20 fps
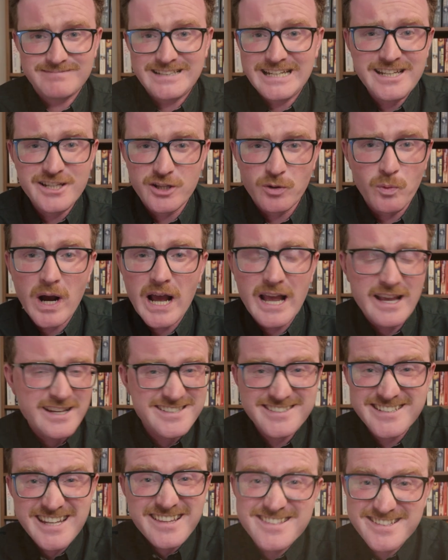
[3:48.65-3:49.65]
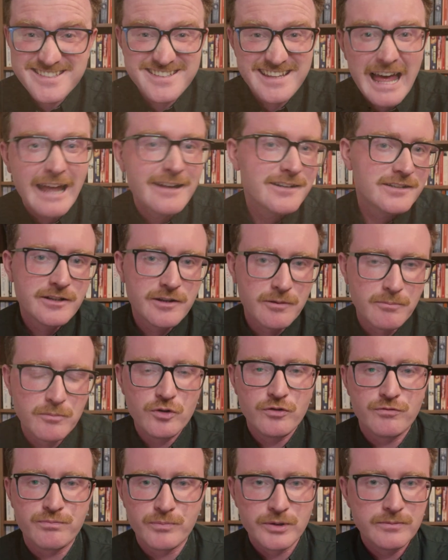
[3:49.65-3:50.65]
Either way, since then, the
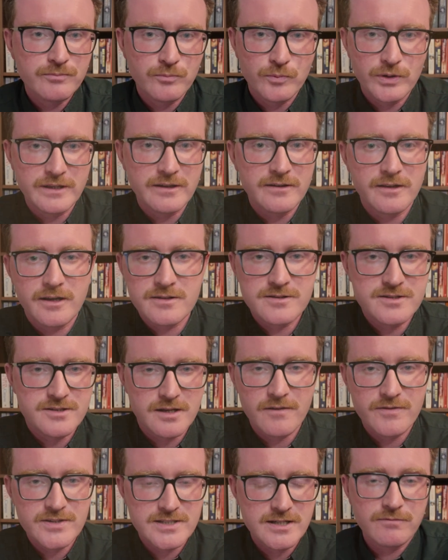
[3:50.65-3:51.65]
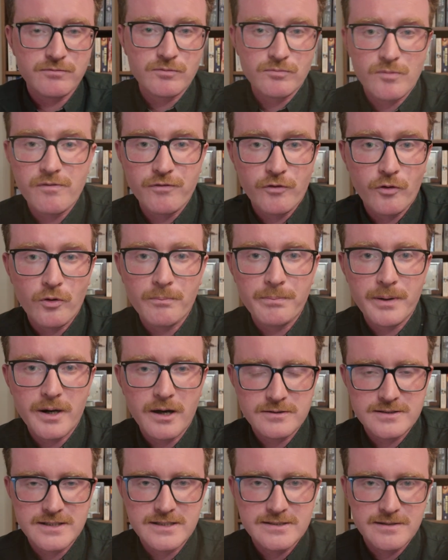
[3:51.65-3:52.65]
movement within the Conservative and Reform
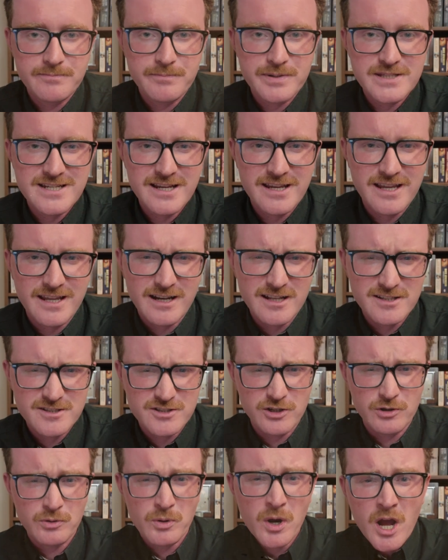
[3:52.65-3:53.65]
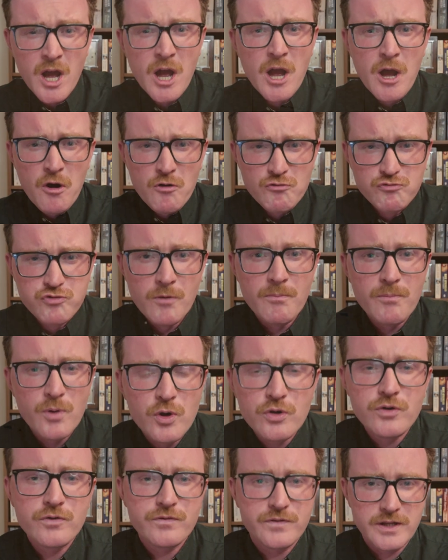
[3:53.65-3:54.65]
parties in particular to
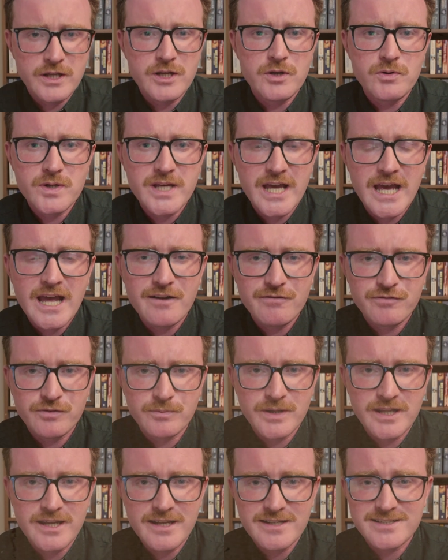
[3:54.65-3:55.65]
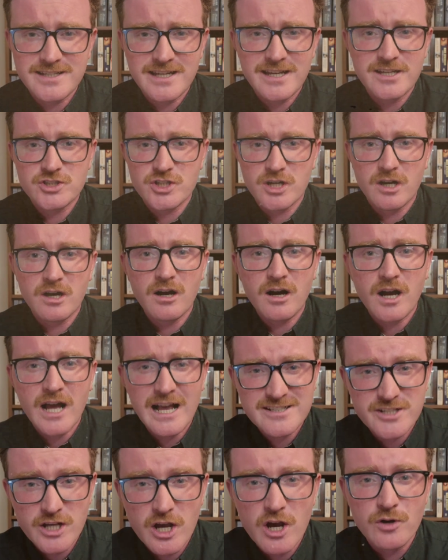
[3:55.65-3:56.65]
remove the UK from the ECHR
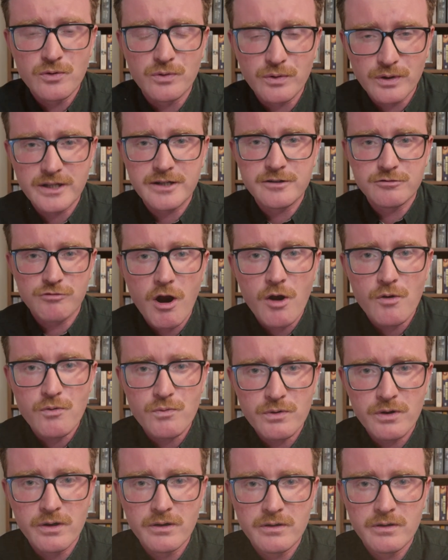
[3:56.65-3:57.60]
has only grown.